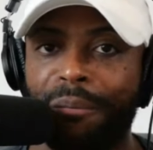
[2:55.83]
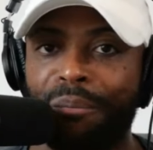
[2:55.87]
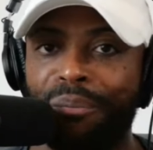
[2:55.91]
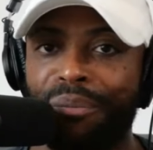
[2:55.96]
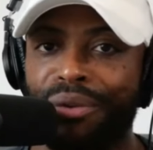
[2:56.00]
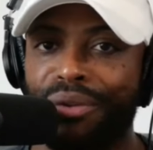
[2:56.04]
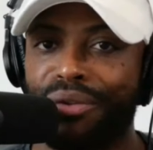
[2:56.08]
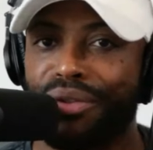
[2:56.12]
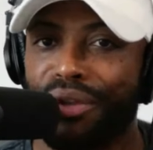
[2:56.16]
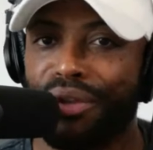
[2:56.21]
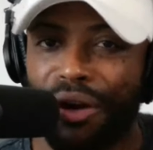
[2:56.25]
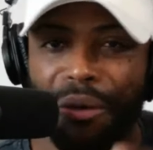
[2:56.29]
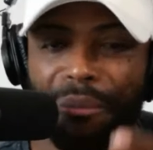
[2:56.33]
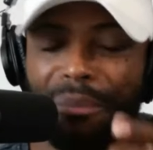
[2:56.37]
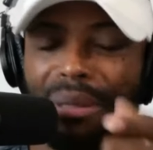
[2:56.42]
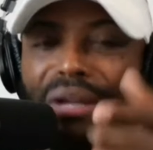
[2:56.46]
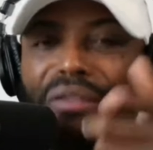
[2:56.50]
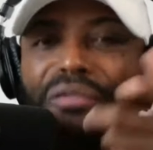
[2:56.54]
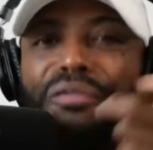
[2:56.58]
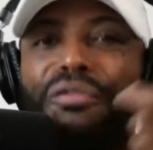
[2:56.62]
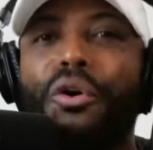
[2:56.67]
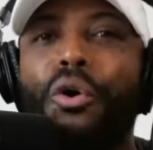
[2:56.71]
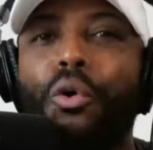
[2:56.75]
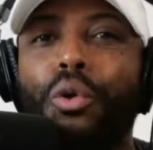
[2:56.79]
So don't be
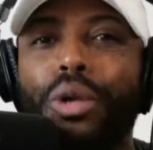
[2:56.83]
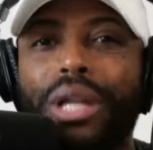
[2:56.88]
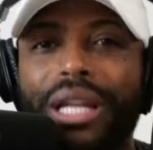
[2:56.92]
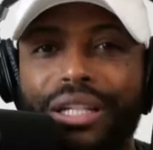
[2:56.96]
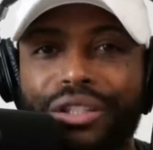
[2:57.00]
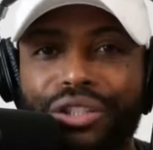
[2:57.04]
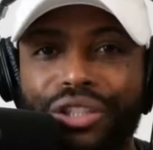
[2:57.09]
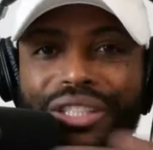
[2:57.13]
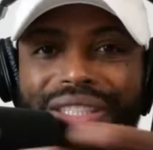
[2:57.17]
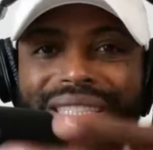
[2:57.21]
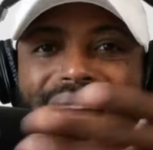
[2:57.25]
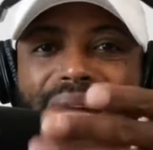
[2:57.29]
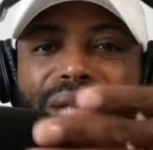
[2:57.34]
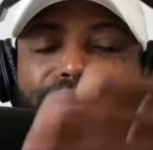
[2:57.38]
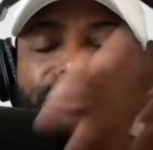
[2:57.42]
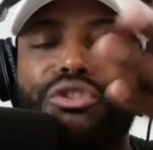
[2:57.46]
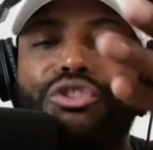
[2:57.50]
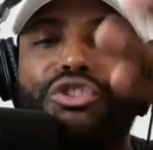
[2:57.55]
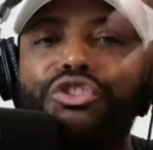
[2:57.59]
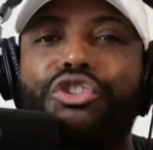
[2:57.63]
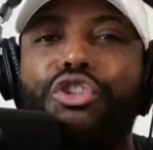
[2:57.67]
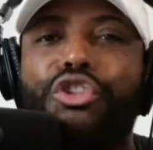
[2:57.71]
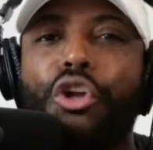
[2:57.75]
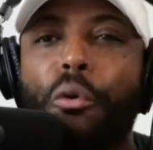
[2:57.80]
foolish. It sounds
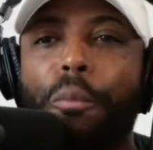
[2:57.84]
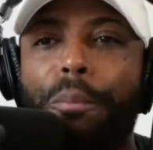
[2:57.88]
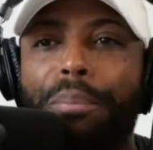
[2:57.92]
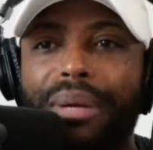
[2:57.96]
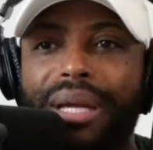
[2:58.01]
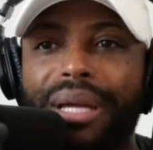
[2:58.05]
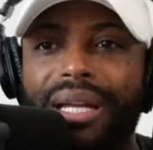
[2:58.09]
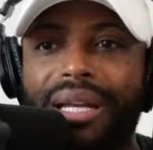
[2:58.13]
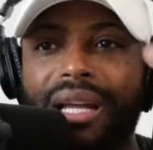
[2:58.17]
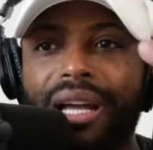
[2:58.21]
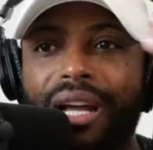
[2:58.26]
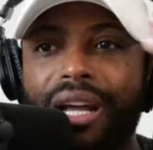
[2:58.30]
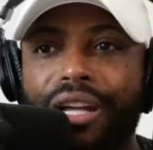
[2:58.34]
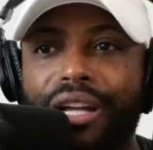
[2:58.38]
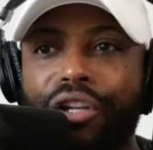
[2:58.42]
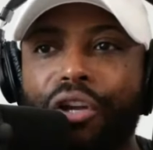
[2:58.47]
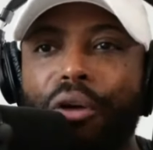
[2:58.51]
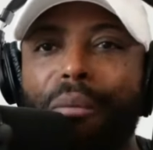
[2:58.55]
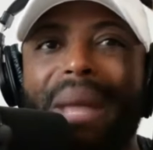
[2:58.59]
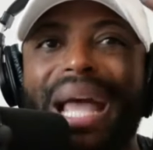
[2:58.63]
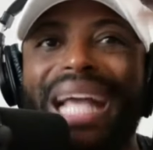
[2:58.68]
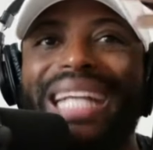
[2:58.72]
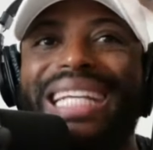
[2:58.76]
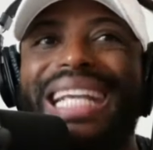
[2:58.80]
stupid. You're
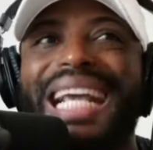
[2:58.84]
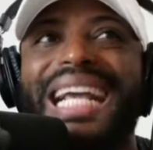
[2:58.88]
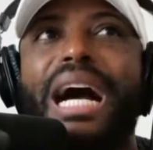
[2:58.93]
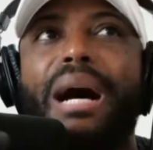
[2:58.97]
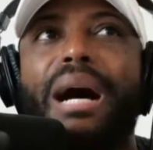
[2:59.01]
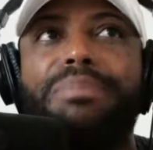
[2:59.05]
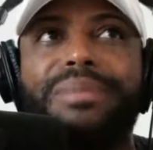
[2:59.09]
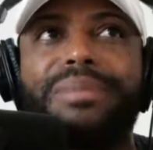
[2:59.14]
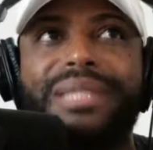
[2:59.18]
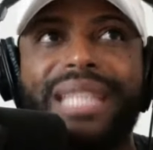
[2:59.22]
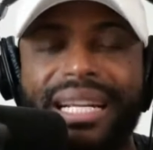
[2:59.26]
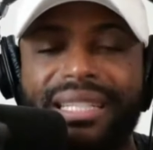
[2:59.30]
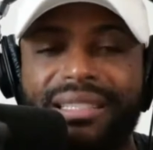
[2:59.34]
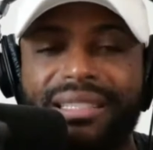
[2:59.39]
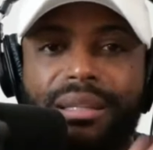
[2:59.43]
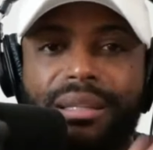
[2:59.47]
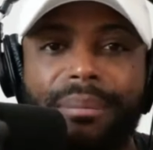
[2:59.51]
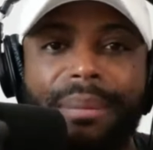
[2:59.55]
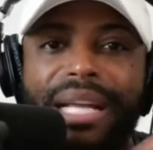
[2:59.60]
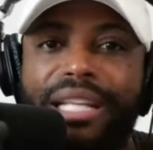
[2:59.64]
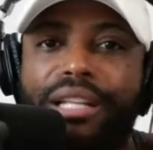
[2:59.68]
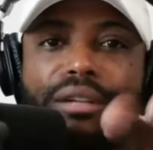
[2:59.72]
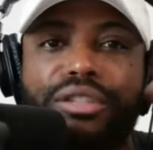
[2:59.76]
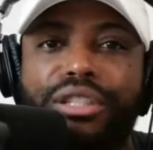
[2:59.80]
making up things to make
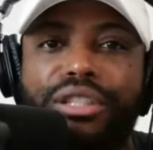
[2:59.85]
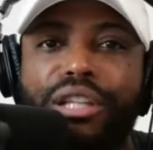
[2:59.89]
yourself